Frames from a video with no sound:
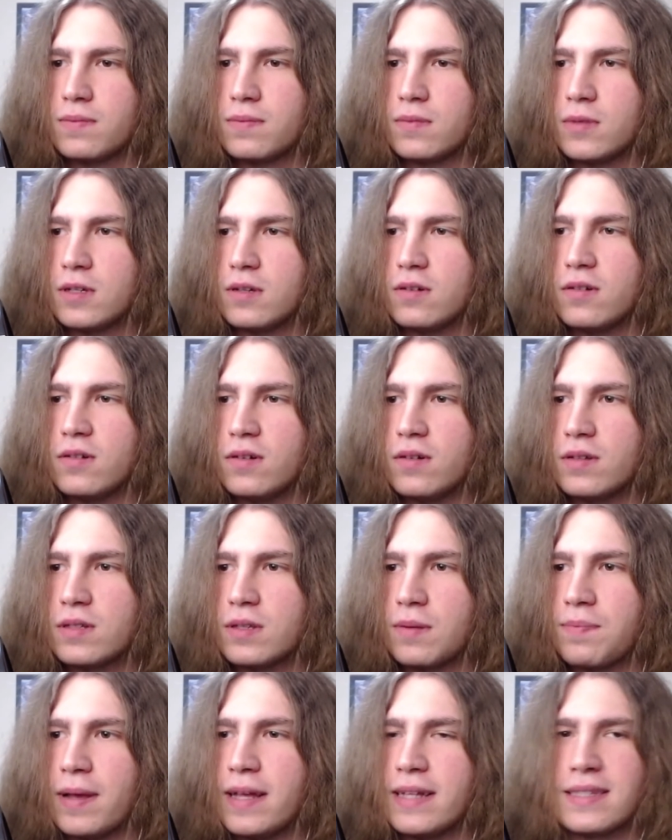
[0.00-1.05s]
It, it
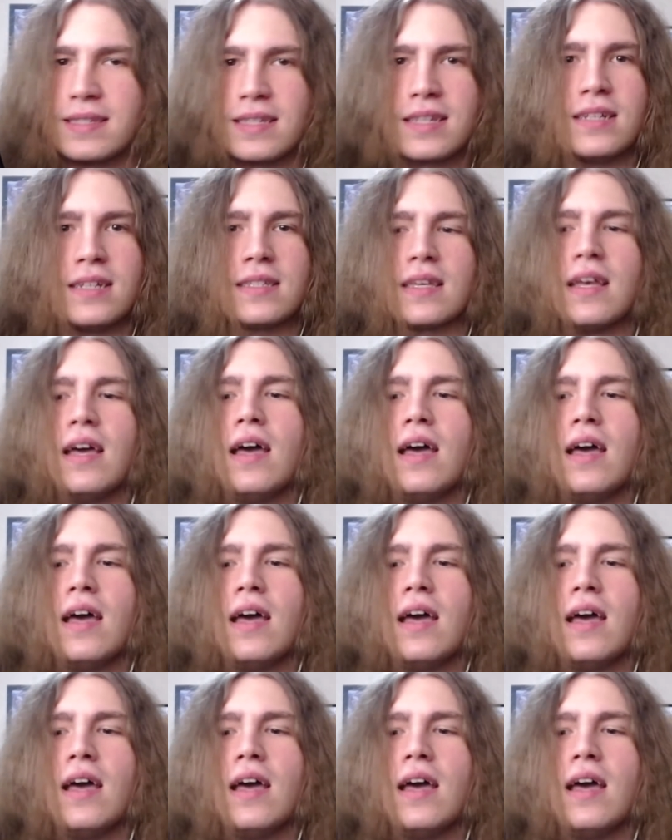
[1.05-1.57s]
depends, because